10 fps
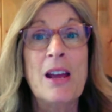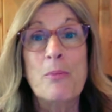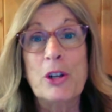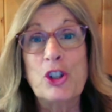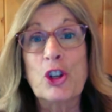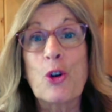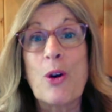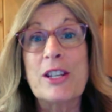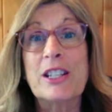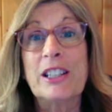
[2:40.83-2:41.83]
But you're
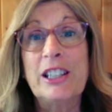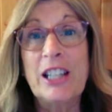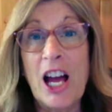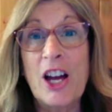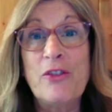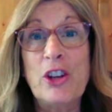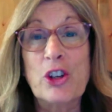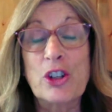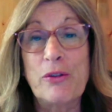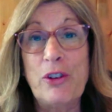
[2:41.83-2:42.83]
going to love
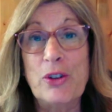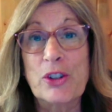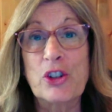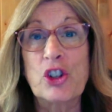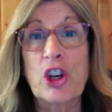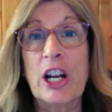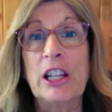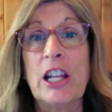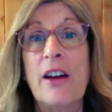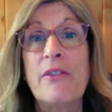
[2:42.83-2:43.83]
your diffusers. You're going to
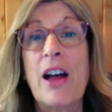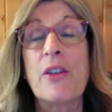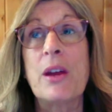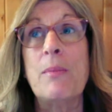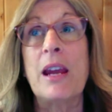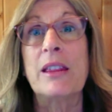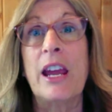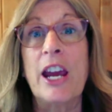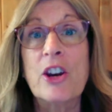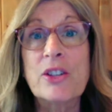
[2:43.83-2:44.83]
love how they make
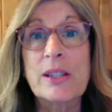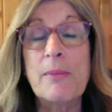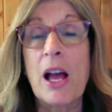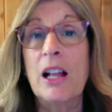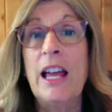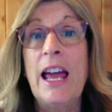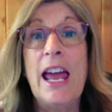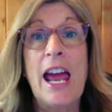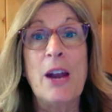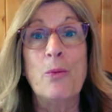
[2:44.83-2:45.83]
the air smell
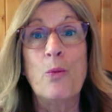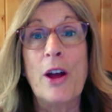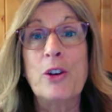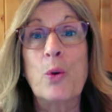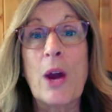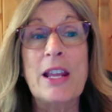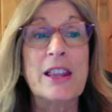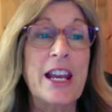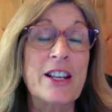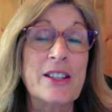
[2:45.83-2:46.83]
and what
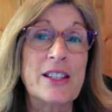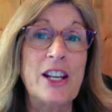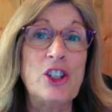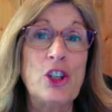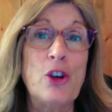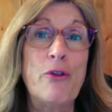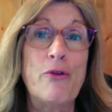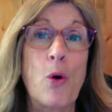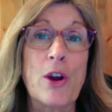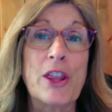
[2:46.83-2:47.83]
great things they do
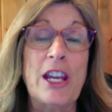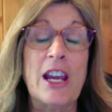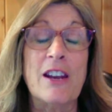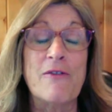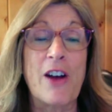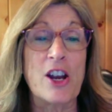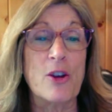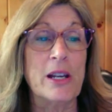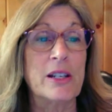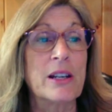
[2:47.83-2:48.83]
for the
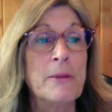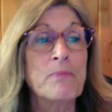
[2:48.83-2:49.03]
environment.